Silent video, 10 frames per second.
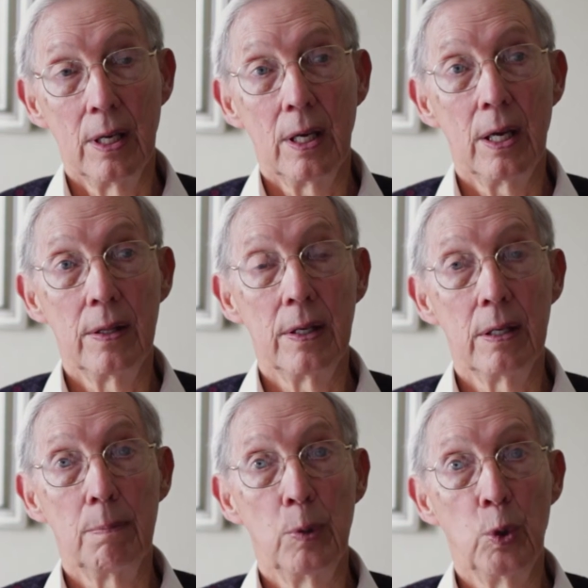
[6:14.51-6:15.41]
and
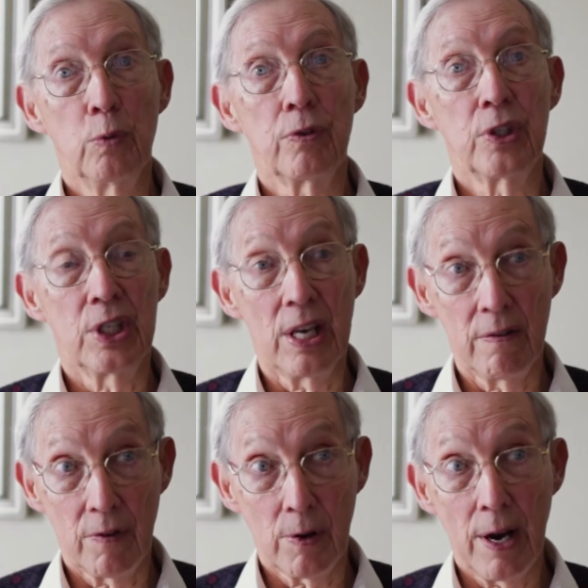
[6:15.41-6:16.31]
then moved to
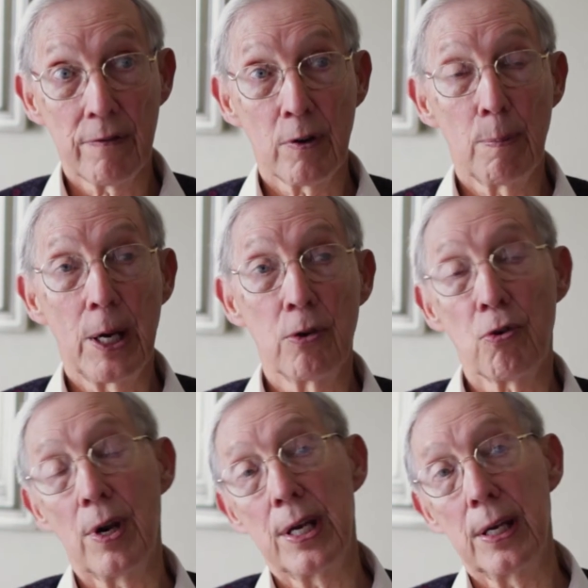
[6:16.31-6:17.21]
Denver after my
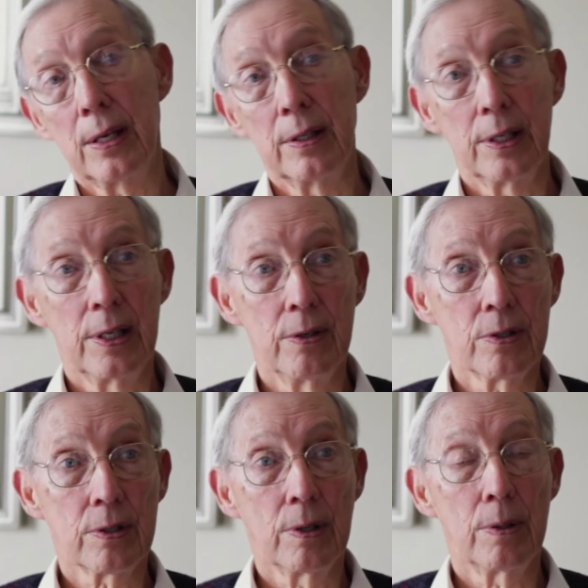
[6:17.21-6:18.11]
training in the
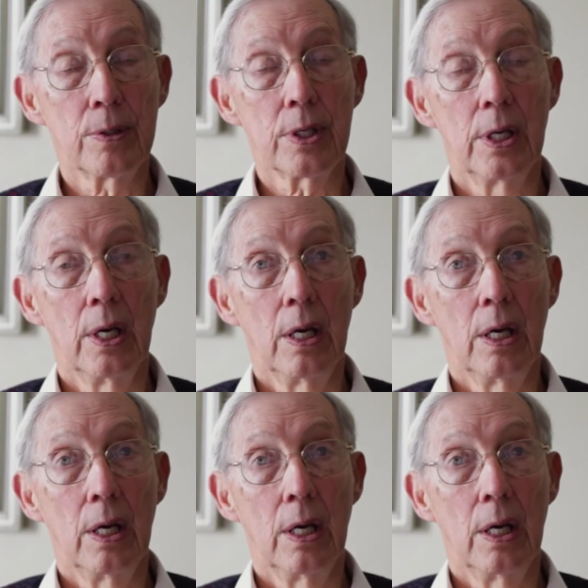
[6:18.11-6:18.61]
East Coast.